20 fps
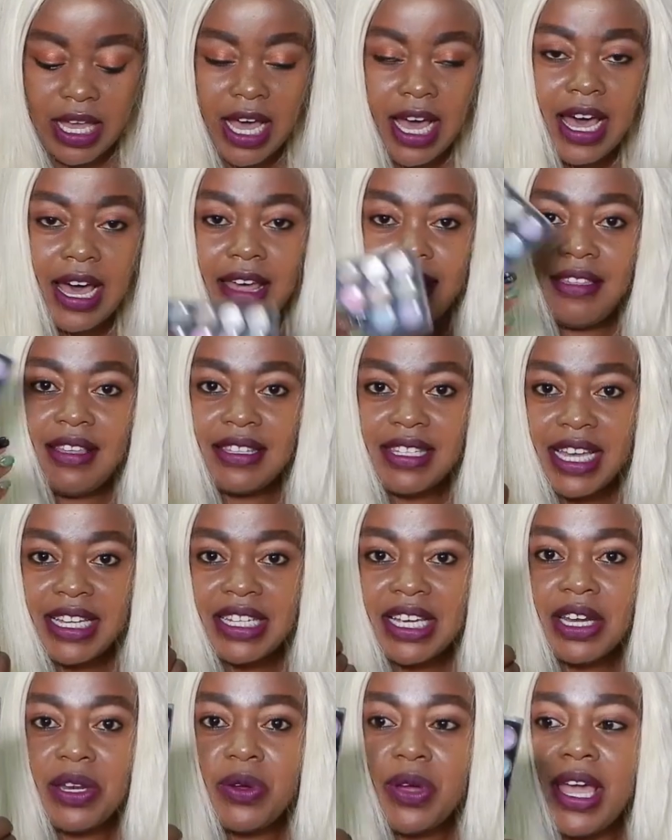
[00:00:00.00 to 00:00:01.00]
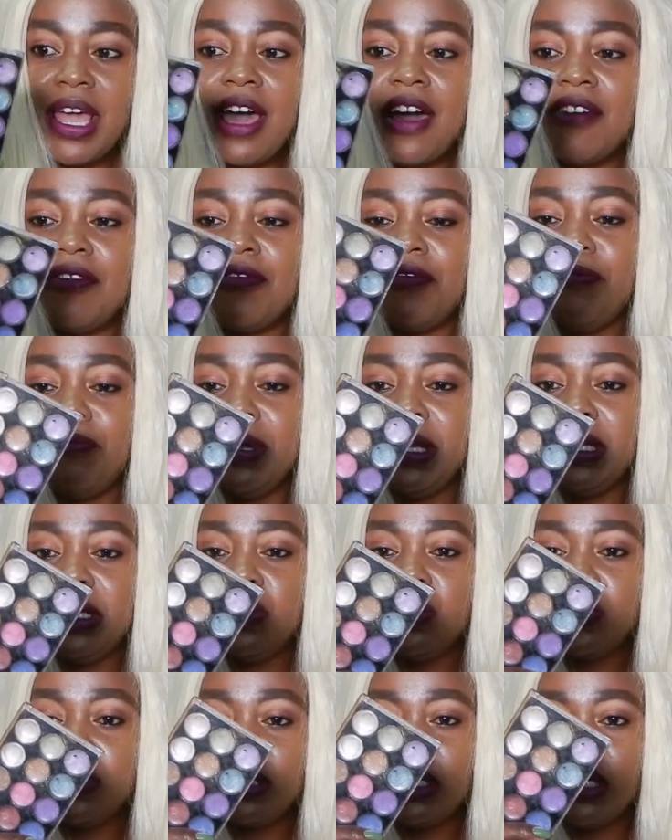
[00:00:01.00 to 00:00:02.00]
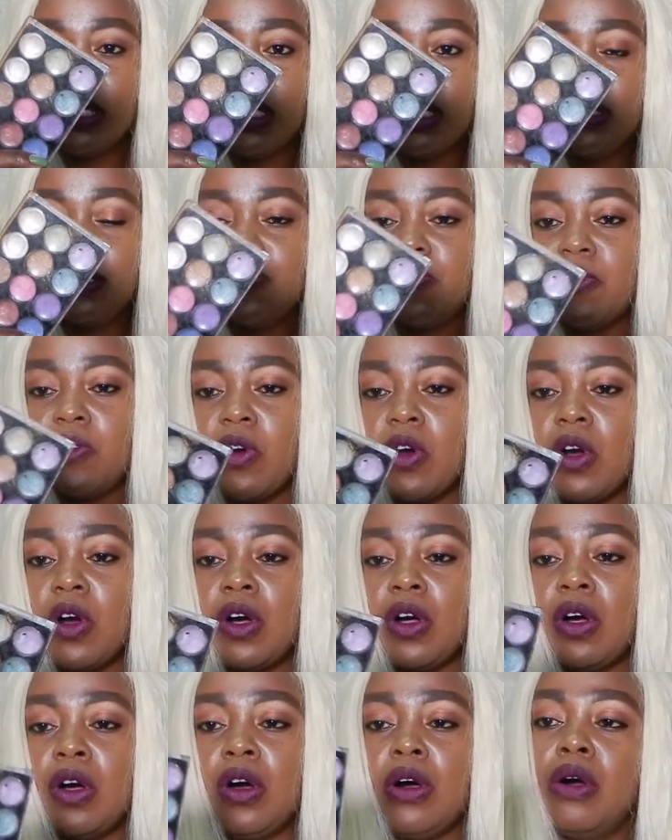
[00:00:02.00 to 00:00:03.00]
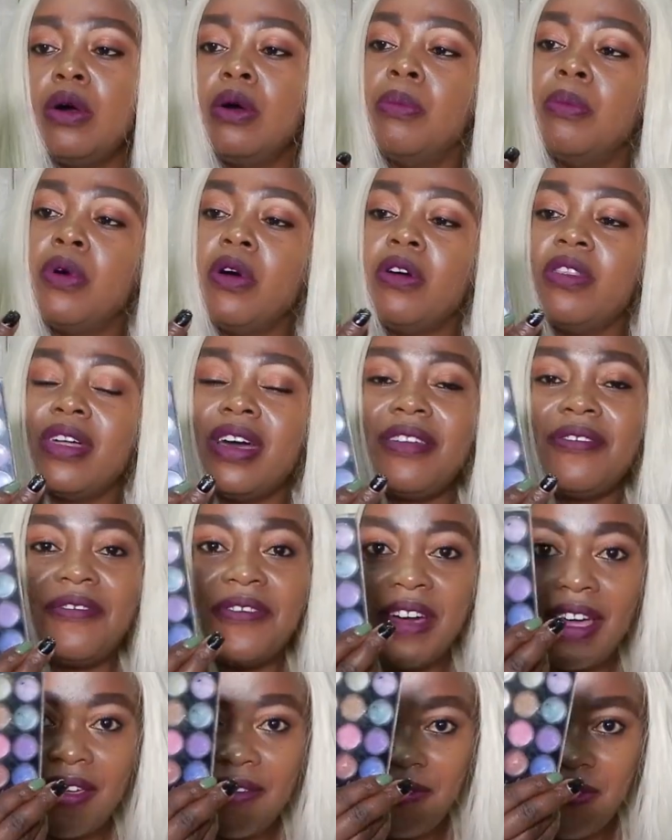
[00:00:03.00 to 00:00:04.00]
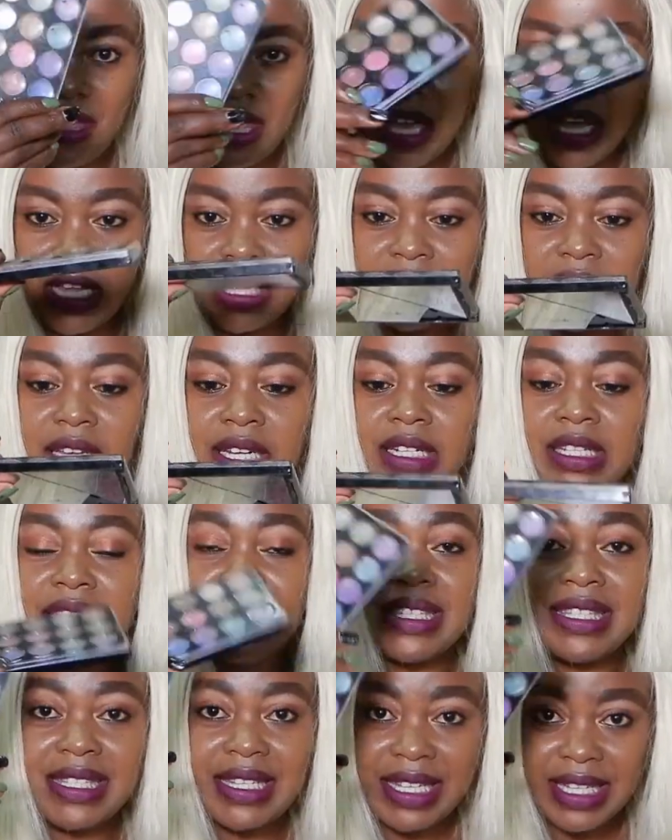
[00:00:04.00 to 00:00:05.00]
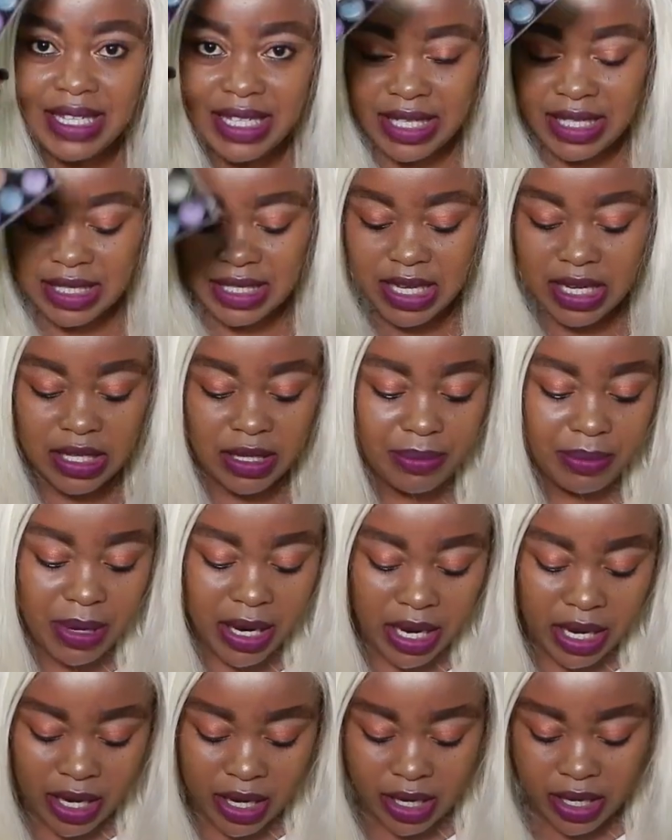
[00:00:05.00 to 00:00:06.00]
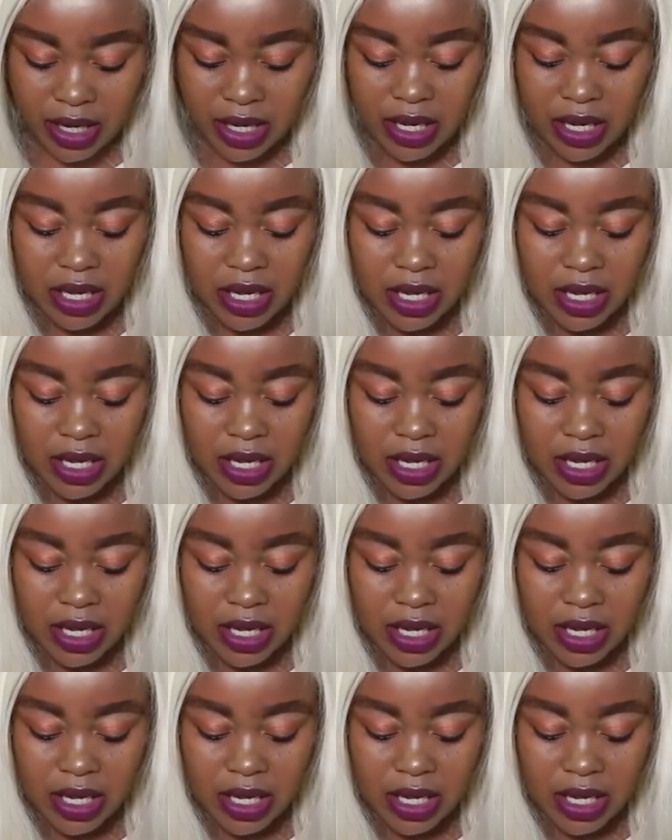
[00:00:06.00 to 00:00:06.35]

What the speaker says: yeah, this eyeshadow, I have been using it for more than 5 years and it's still inside the bag.